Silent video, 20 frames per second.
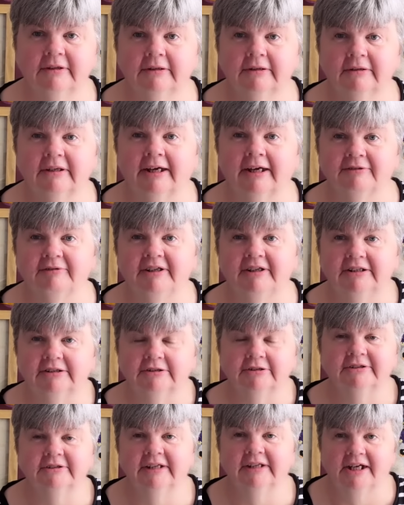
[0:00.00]
had really
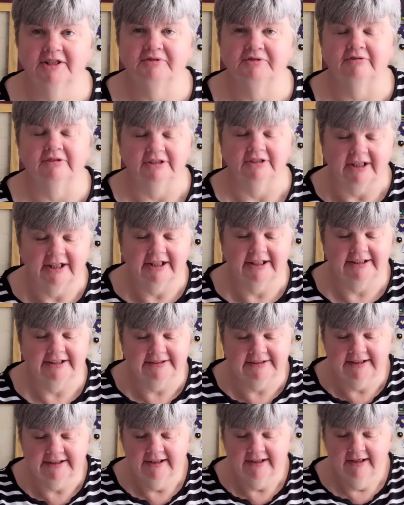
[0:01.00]
good natural
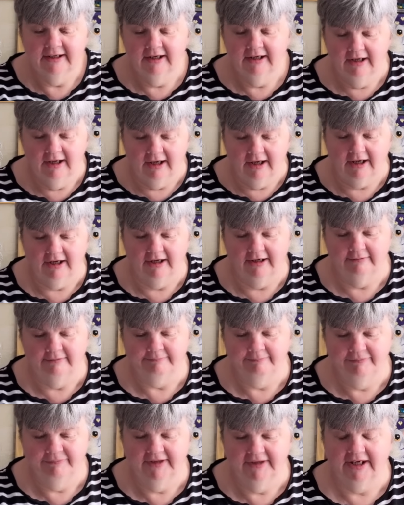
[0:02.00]
light.
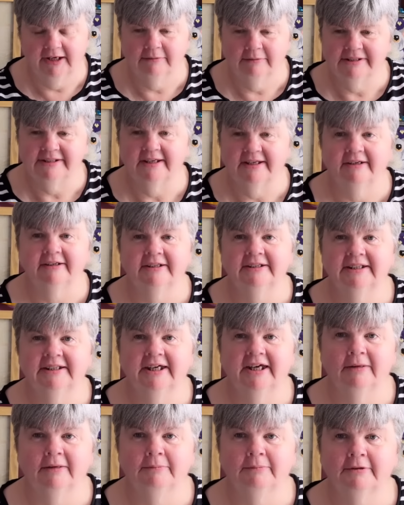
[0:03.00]
I was sat on a
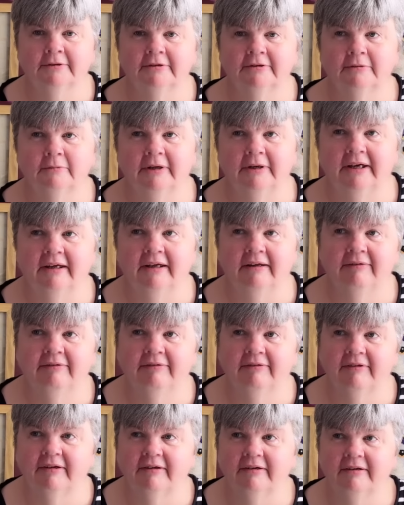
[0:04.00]
table
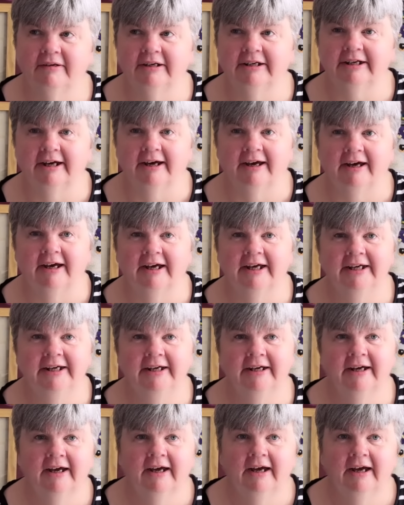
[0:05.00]
with Di,